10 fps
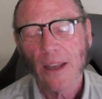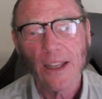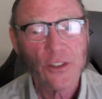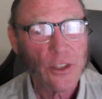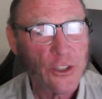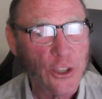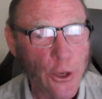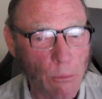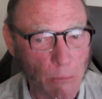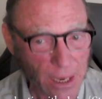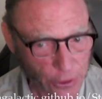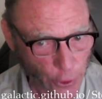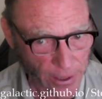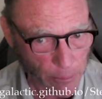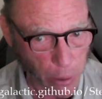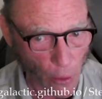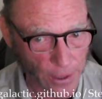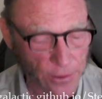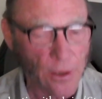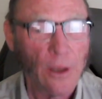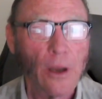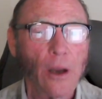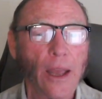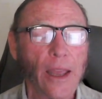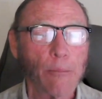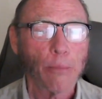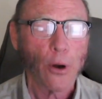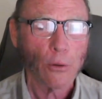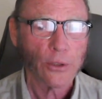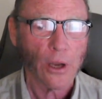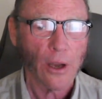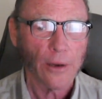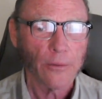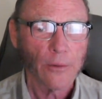it's a geometric point, a proton